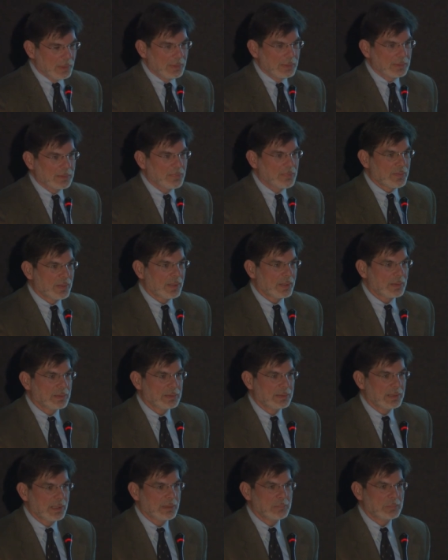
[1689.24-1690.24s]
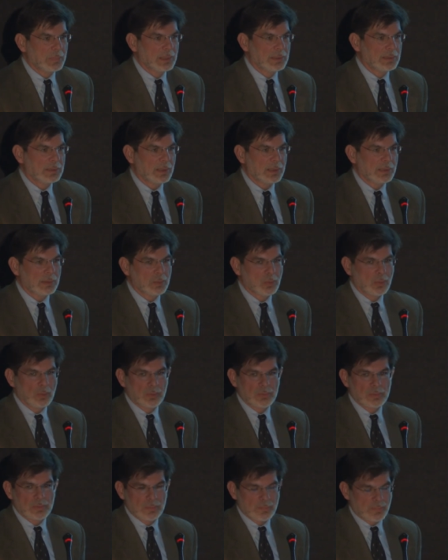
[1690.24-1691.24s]
And there are enabling
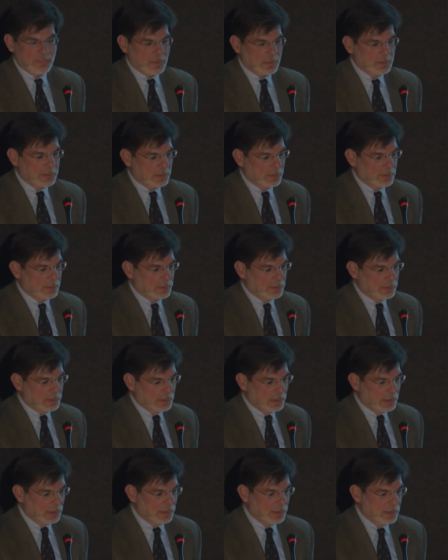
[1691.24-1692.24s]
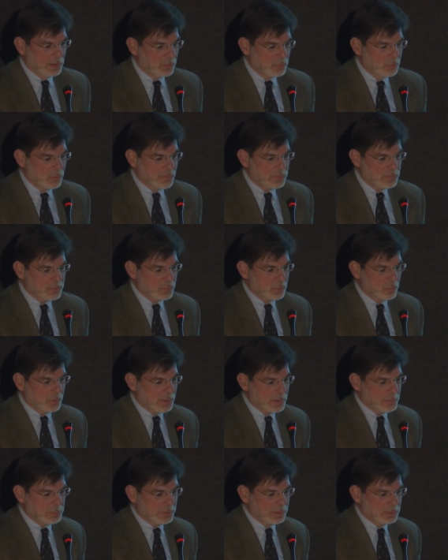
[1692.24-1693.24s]
technologies that uh, allow this
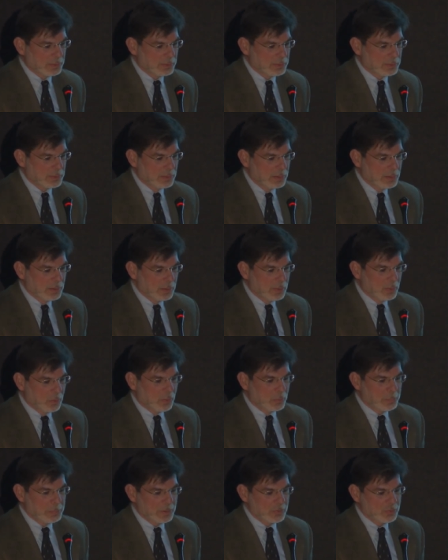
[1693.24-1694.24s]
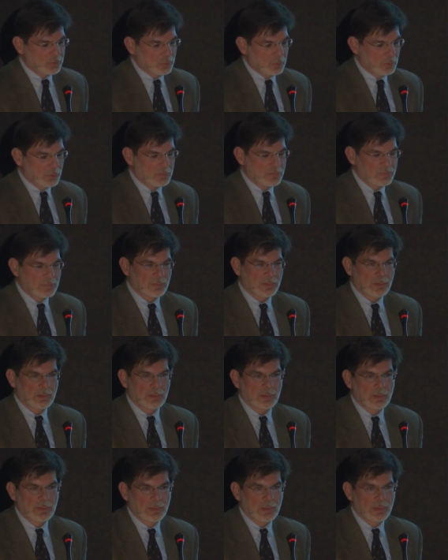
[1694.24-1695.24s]
to happen. Open source
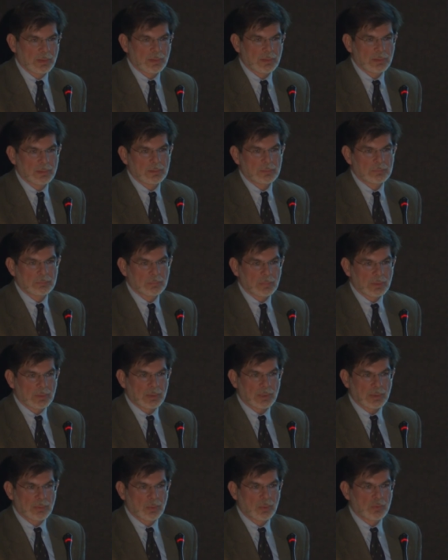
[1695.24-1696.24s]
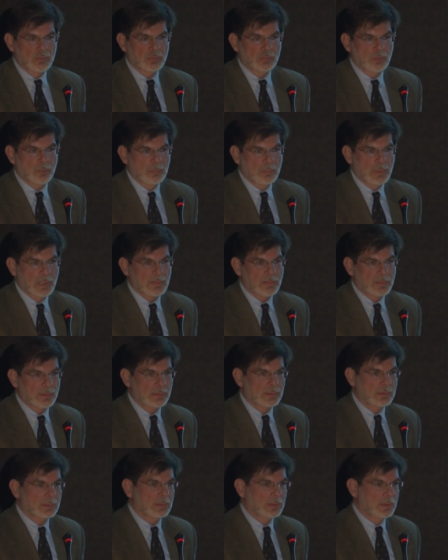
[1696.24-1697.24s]
and uh, technologies from
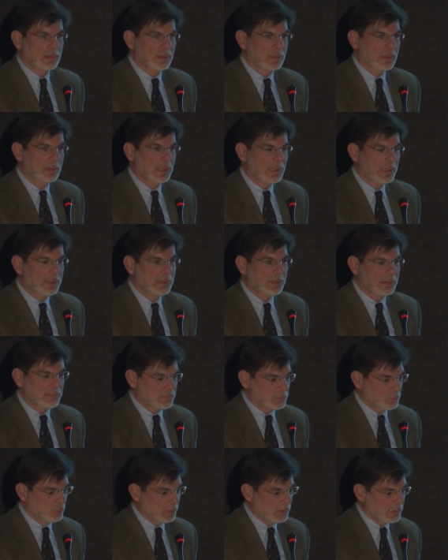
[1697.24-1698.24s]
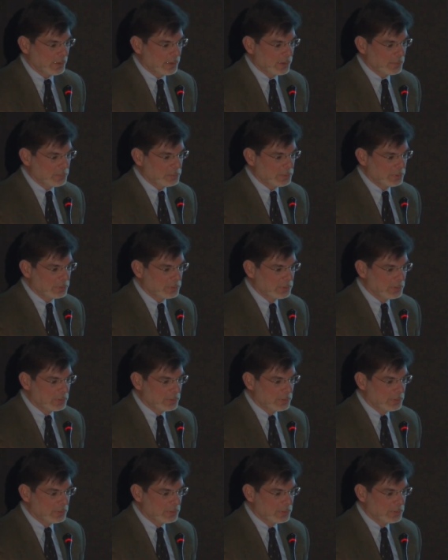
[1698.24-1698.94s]
other areas will help.